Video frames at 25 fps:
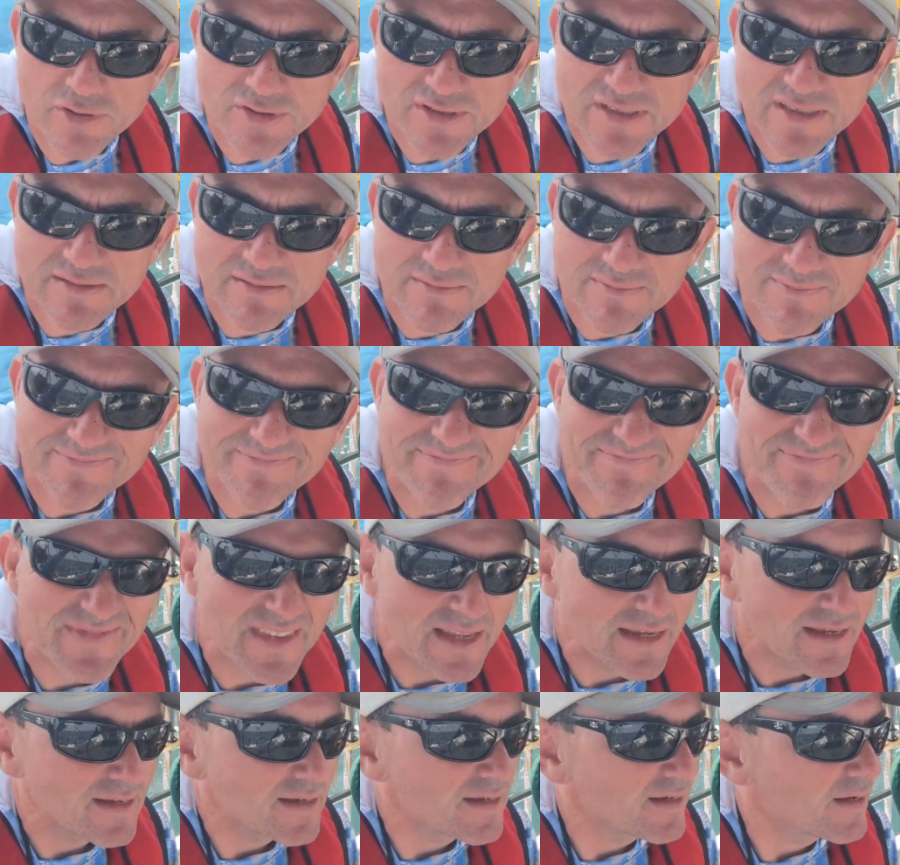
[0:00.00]
most
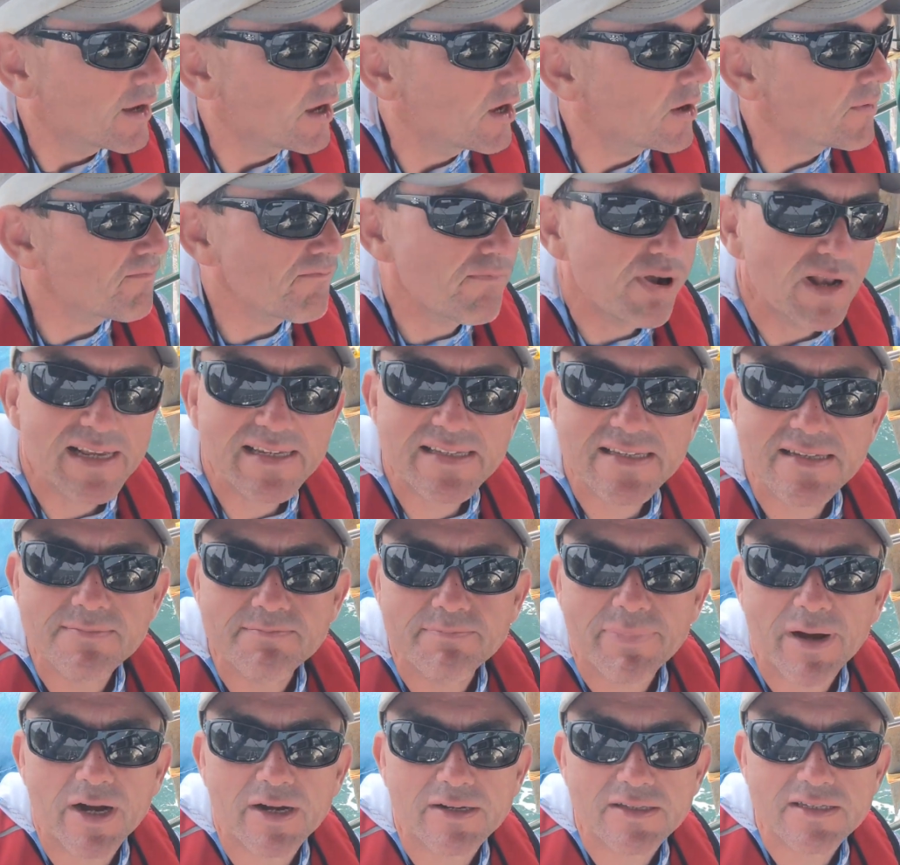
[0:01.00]

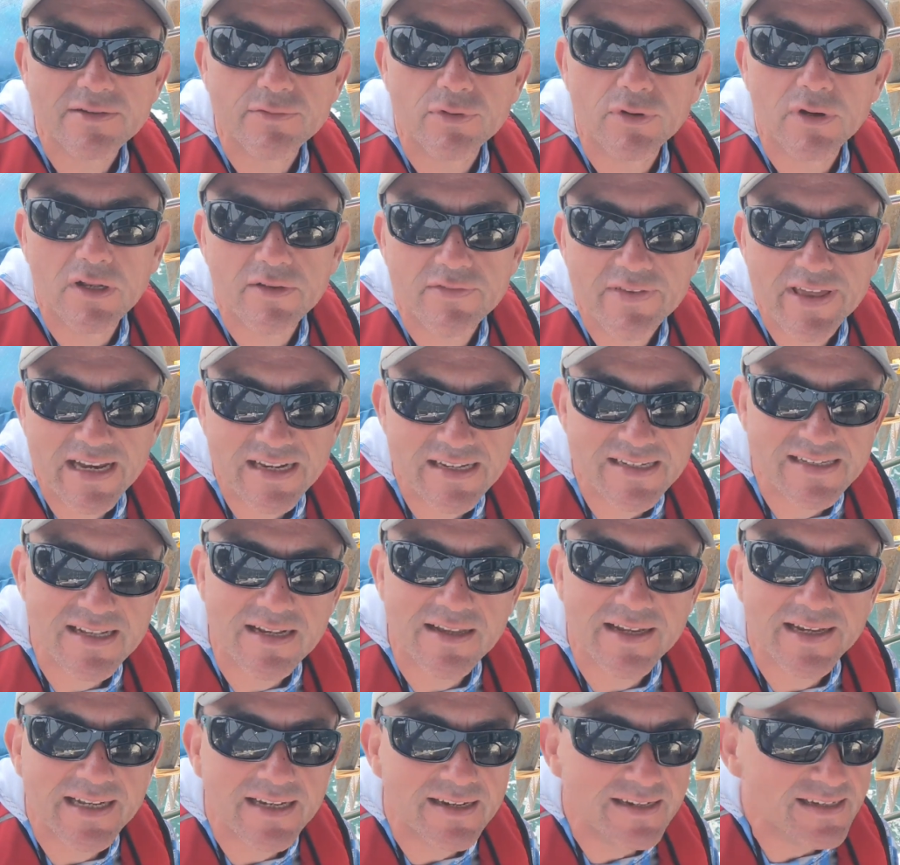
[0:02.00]
unpleasant part of all of that is
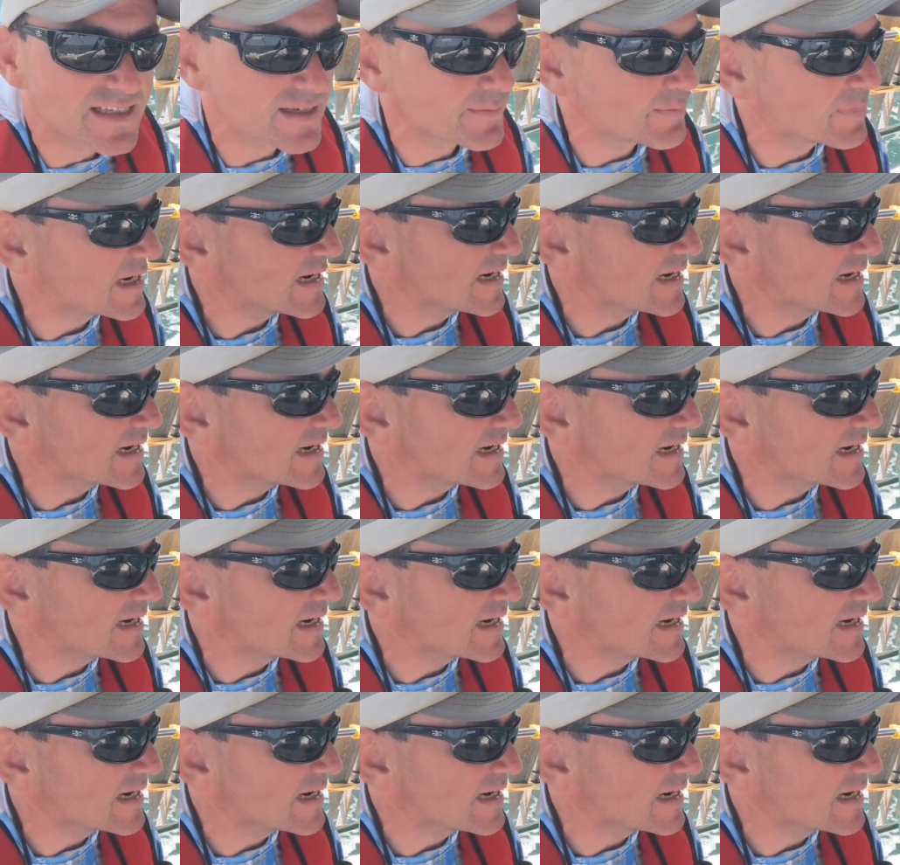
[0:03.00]
likely to